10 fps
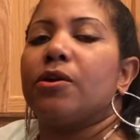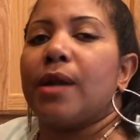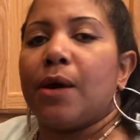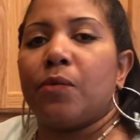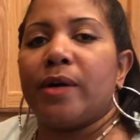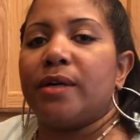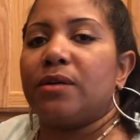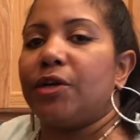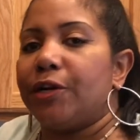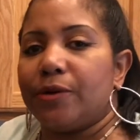nowhere
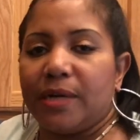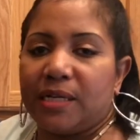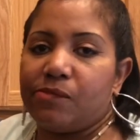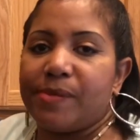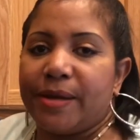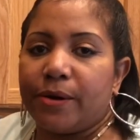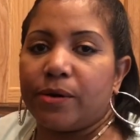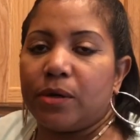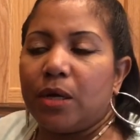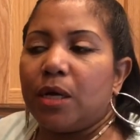near as bitter.
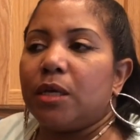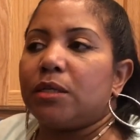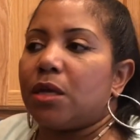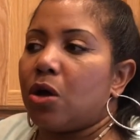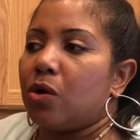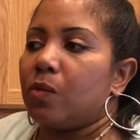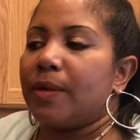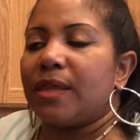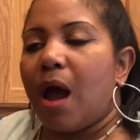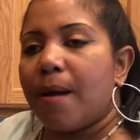So
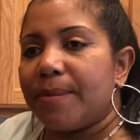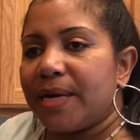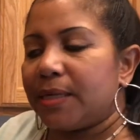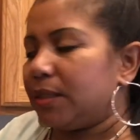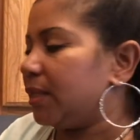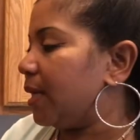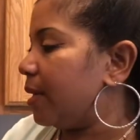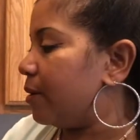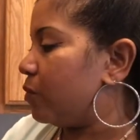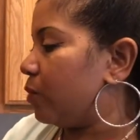with that being said,